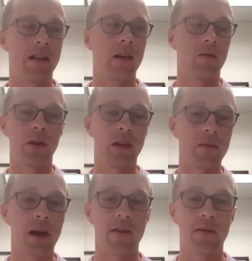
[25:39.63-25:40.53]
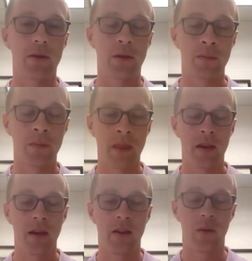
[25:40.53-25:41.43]
I think, really impactful
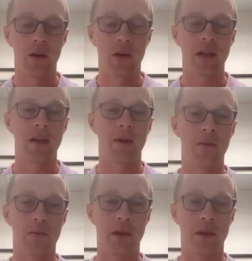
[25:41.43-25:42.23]
and that we're excited about.